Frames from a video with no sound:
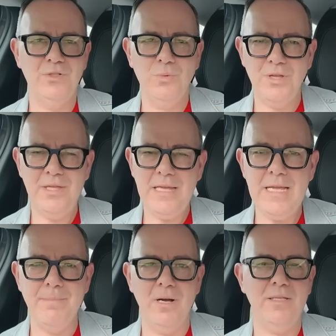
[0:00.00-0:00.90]
sort of
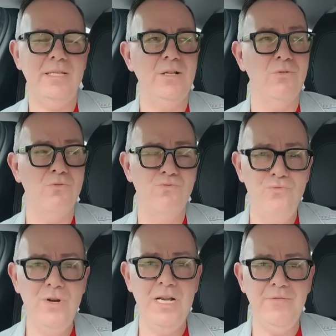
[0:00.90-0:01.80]
theme, I think look
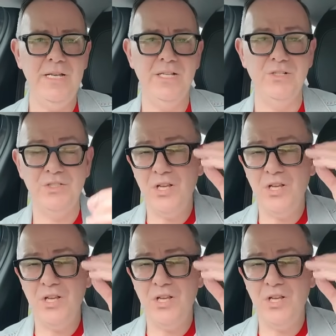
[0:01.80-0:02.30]
really, really good.